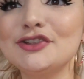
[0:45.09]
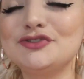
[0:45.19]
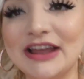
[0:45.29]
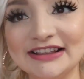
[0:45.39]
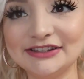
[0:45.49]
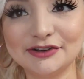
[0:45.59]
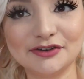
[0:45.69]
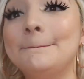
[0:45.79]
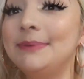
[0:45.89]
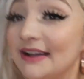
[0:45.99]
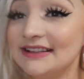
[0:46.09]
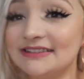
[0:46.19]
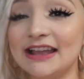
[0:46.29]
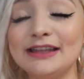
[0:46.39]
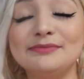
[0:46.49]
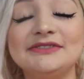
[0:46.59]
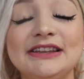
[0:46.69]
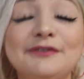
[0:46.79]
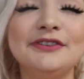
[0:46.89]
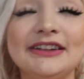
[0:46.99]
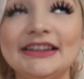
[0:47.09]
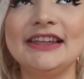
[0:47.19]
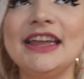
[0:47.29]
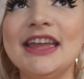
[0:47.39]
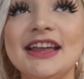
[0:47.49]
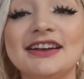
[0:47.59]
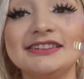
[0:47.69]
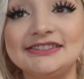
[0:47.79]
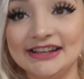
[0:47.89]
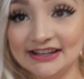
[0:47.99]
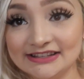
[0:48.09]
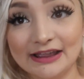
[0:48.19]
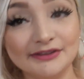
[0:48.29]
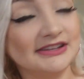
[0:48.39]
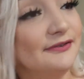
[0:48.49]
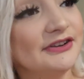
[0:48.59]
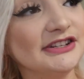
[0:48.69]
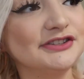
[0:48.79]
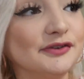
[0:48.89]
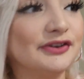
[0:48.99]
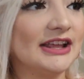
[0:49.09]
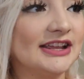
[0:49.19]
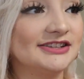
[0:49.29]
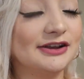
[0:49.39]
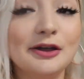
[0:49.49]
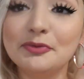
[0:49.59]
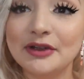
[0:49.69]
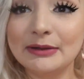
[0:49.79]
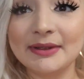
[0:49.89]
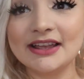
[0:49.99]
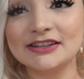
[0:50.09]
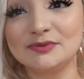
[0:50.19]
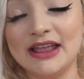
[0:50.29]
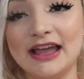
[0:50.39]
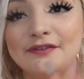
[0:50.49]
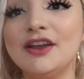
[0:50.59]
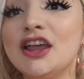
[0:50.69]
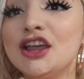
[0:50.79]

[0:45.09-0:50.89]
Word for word: drastic but i am definitely content i definitely still feel like it's an upgrade because we have